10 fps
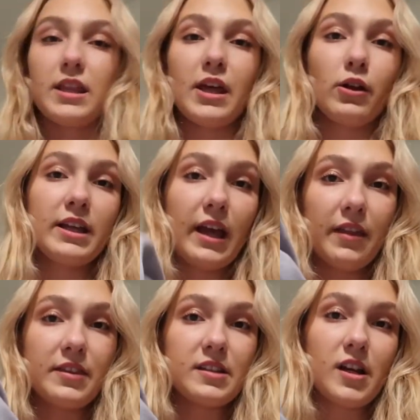they only
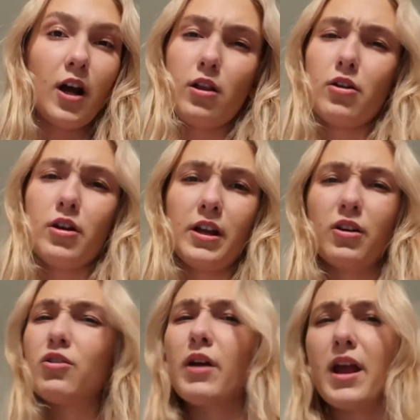had this color
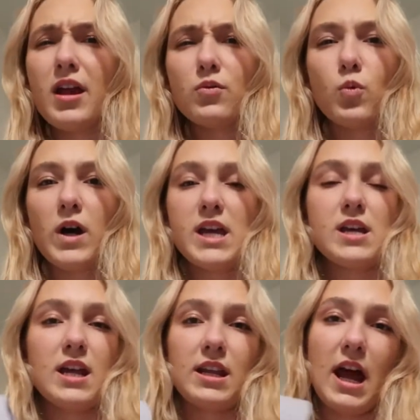and gray and
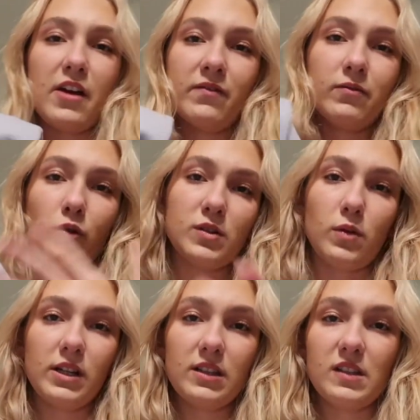white and I've always
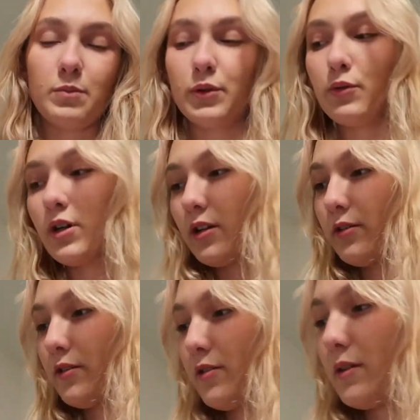wanted this blue
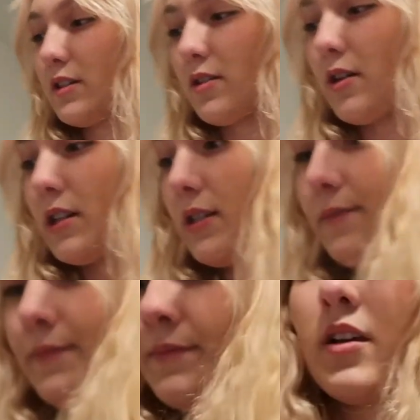color so I just got it.
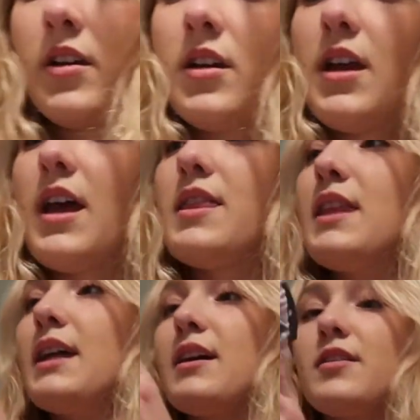And
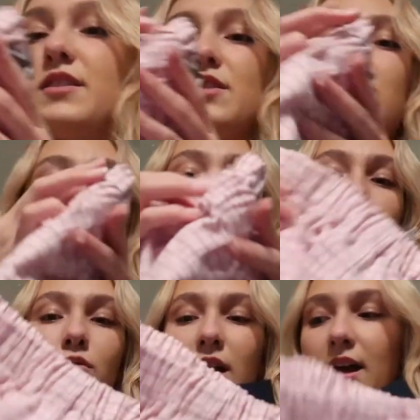then I got these
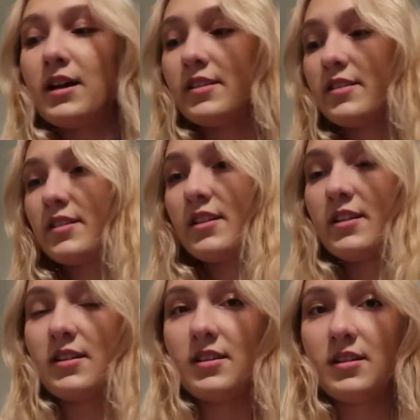cute ass
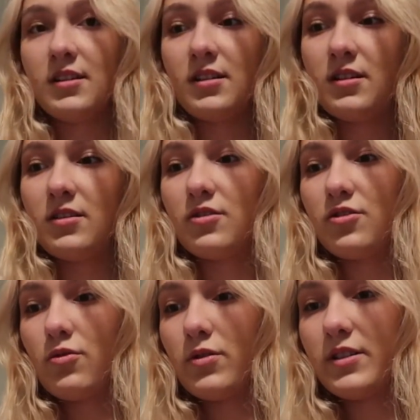
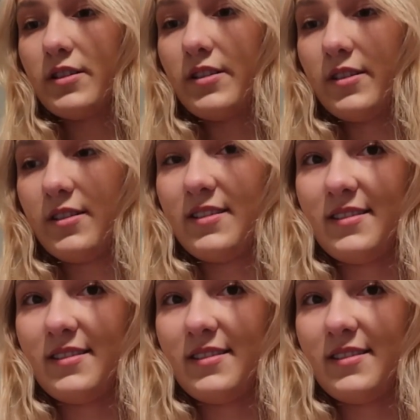shorts.